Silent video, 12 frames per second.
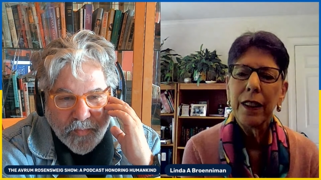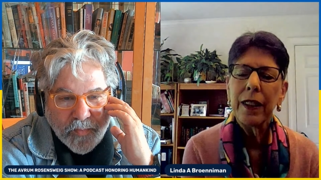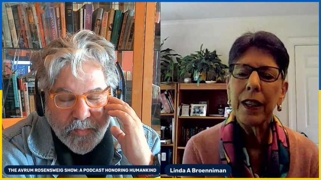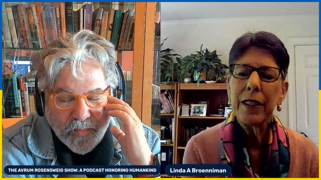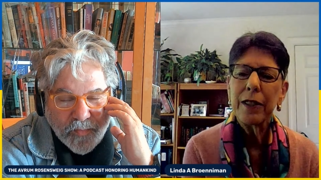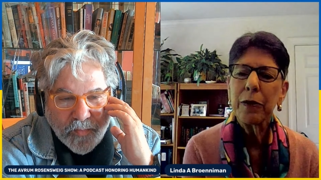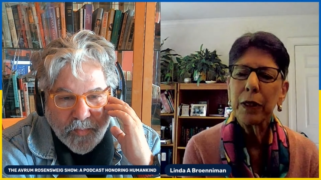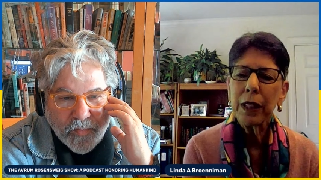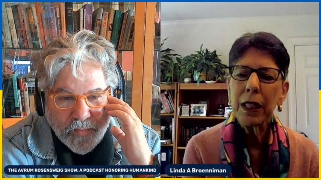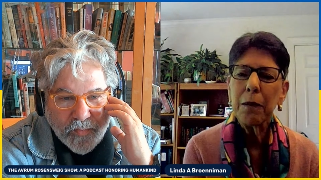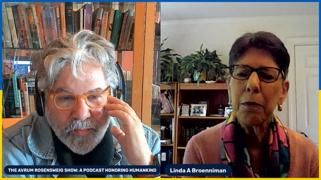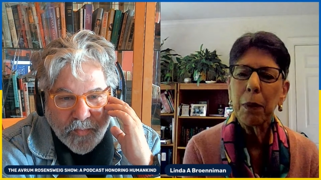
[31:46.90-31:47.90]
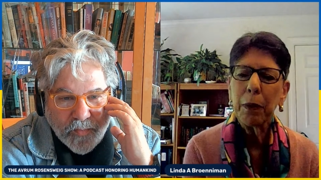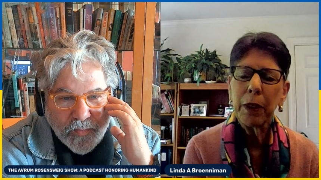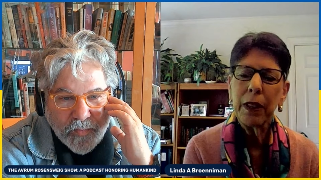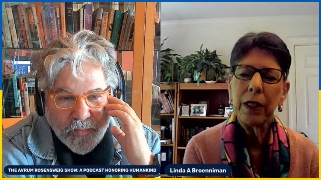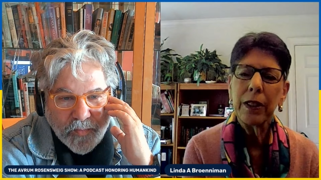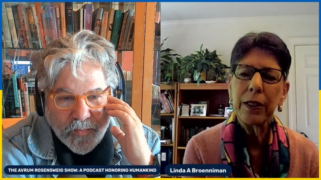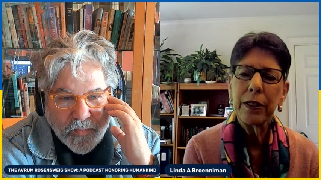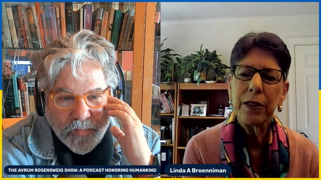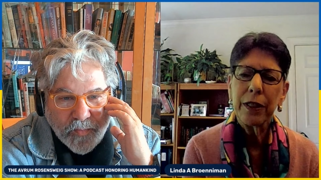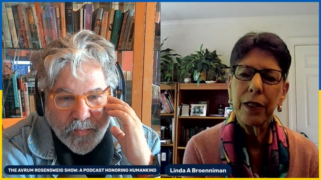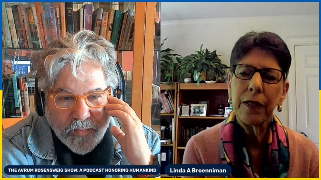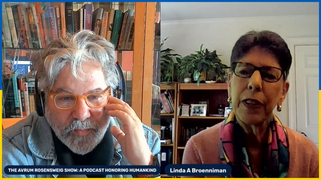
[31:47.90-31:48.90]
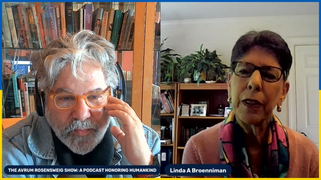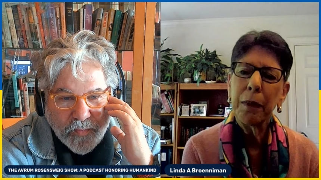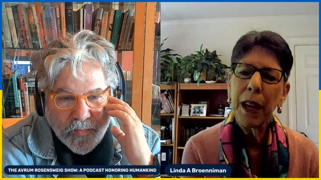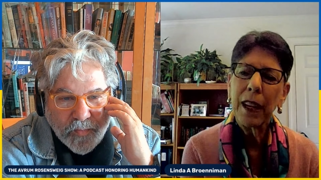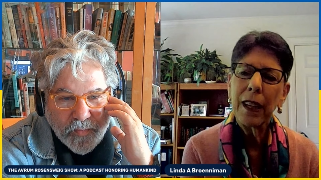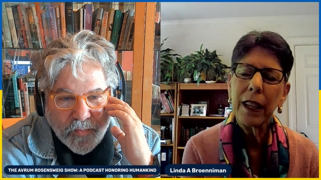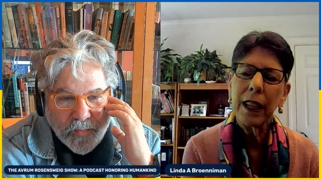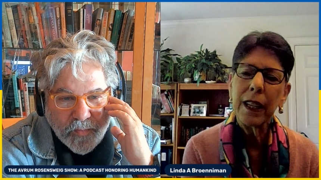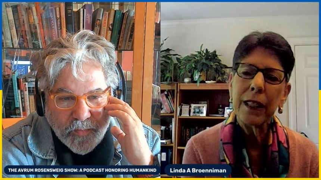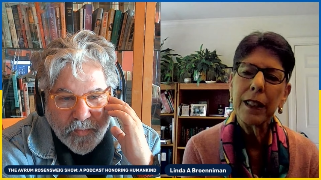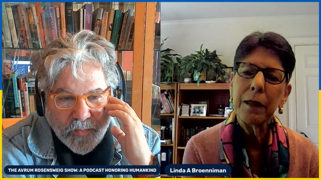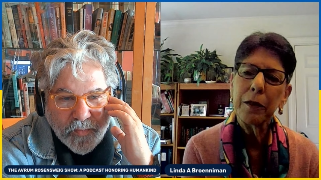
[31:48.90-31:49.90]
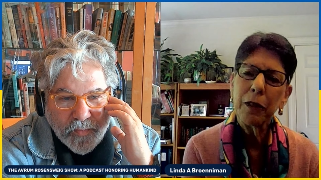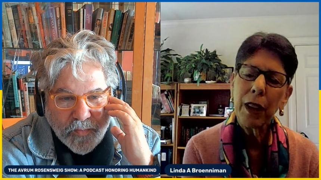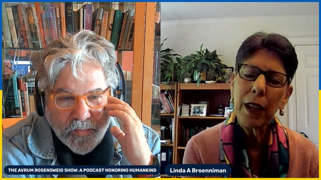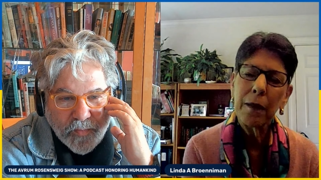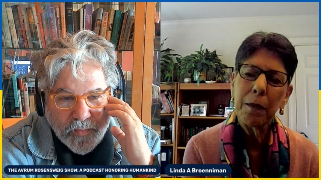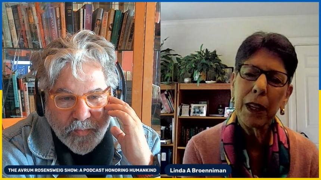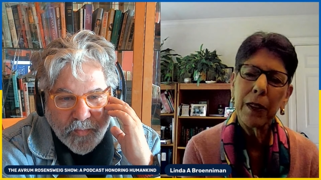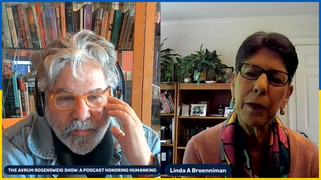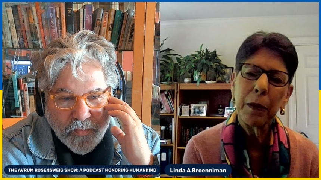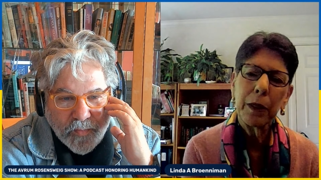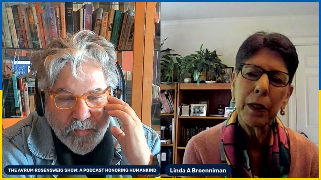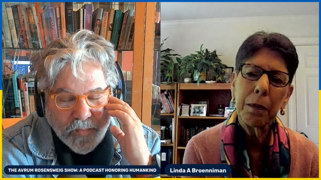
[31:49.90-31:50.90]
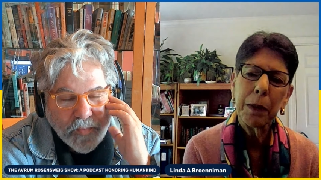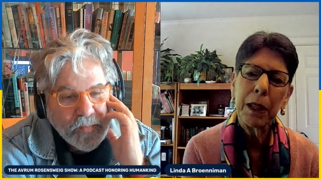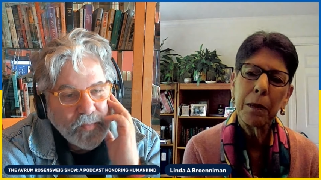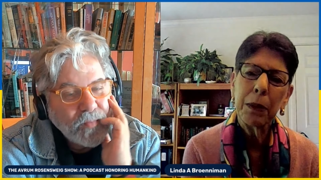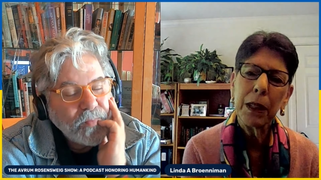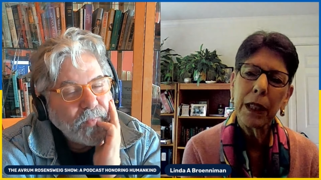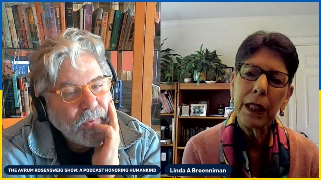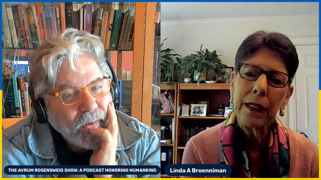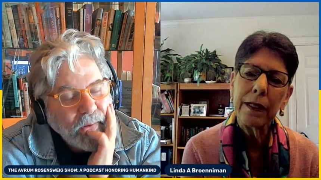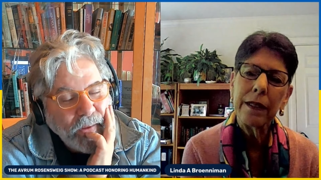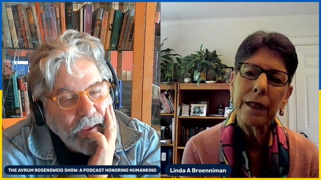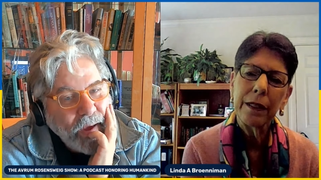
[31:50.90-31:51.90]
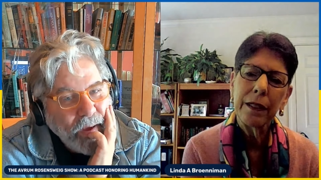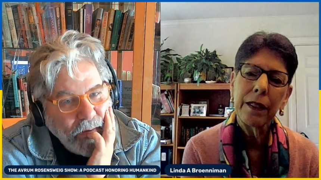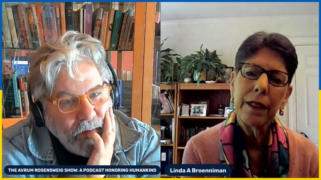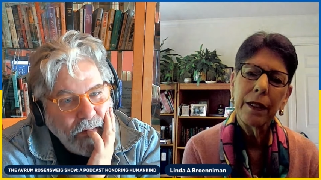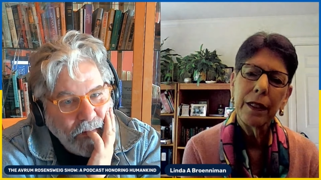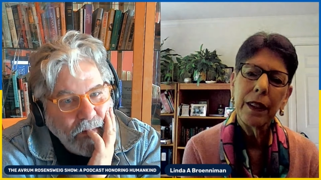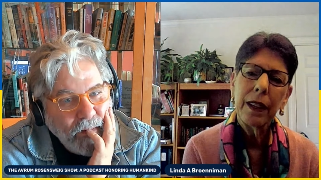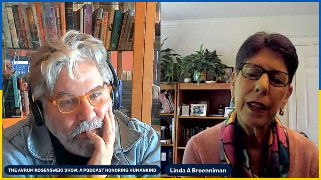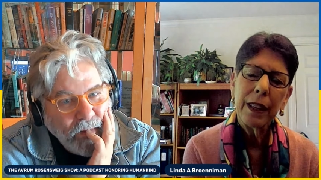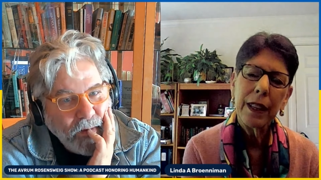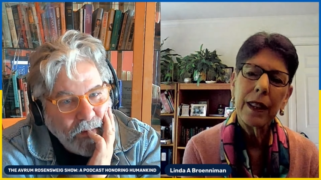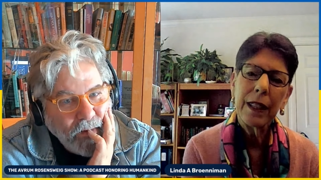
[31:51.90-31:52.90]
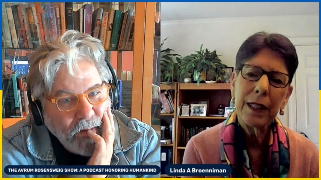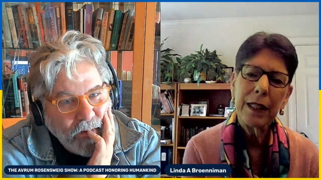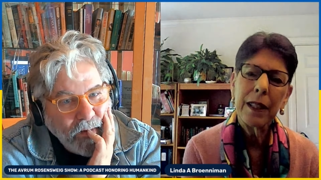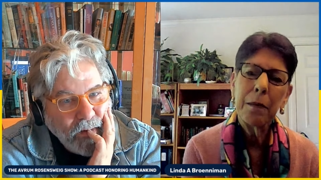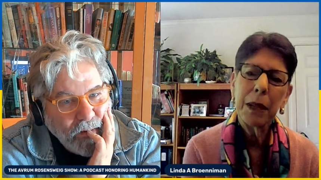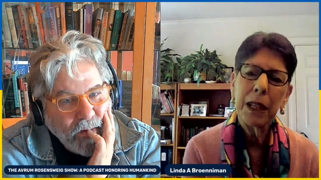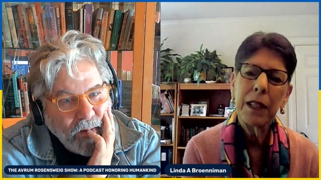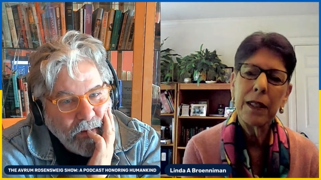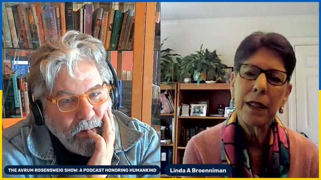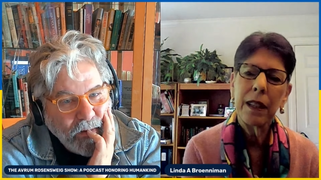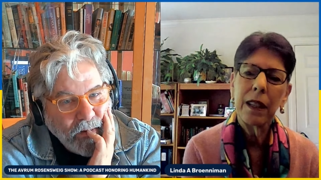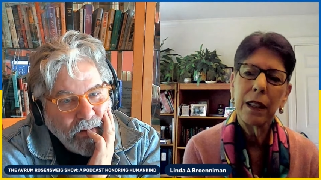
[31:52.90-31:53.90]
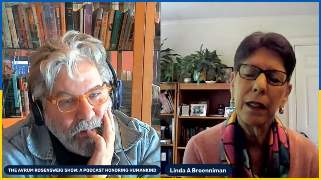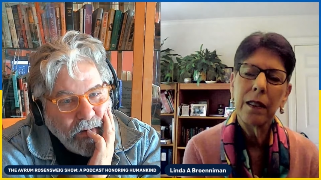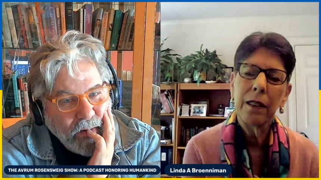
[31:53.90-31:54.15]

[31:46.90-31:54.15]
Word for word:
Speaker 1: that it's really important to serve humanity and to try to make the world a better place yeah i yeah. think that's the biggest thing